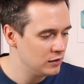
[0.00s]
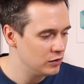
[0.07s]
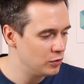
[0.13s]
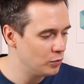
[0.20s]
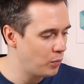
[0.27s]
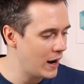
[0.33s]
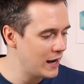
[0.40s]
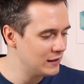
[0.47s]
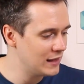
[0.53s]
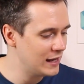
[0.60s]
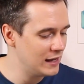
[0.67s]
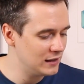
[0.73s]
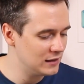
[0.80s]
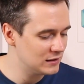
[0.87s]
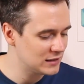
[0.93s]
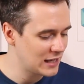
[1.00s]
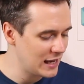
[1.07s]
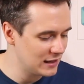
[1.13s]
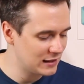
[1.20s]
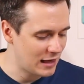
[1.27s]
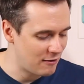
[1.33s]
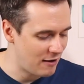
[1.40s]
The way they
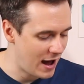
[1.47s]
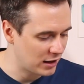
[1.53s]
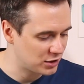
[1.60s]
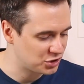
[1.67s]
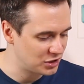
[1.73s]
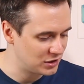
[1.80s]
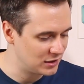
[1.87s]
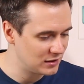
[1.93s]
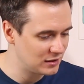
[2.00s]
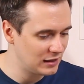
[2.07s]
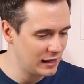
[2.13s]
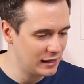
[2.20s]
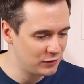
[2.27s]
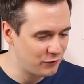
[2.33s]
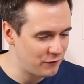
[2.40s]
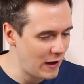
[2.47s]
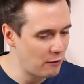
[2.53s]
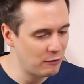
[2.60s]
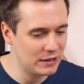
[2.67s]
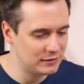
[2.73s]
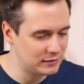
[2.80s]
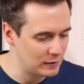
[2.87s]
take their actions is
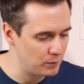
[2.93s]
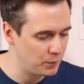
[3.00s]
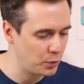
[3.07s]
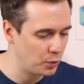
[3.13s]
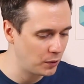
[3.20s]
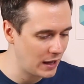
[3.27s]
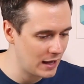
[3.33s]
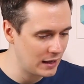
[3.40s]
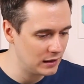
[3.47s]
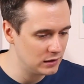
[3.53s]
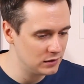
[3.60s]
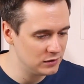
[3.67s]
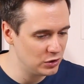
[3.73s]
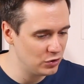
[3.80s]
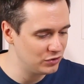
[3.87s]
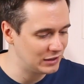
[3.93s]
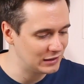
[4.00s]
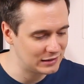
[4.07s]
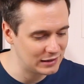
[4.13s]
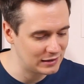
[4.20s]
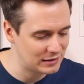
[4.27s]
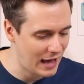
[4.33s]
very simple. It
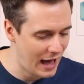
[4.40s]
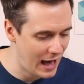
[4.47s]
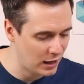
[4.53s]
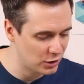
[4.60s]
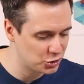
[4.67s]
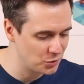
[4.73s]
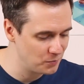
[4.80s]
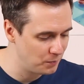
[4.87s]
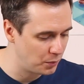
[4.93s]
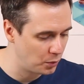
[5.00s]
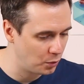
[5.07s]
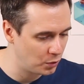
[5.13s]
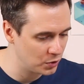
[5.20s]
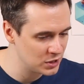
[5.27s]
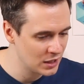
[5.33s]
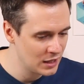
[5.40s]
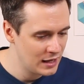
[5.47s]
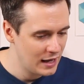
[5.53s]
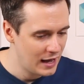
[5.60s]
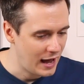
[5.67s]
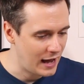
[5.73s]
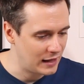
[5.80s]
uses this action board,
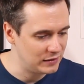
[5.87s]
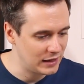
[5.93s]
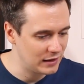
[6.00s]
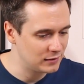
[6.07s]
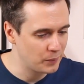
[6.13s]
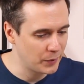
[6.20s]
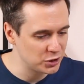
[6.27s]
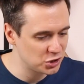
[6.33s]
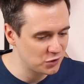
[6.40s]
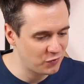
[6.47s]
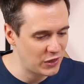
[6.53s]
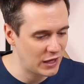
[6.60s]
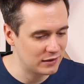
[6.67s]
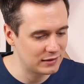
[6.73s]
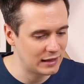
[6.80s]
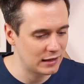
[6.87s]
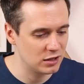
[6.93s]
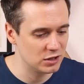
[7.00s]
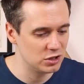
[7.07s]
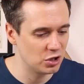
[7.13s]
and there's a bunch of things they can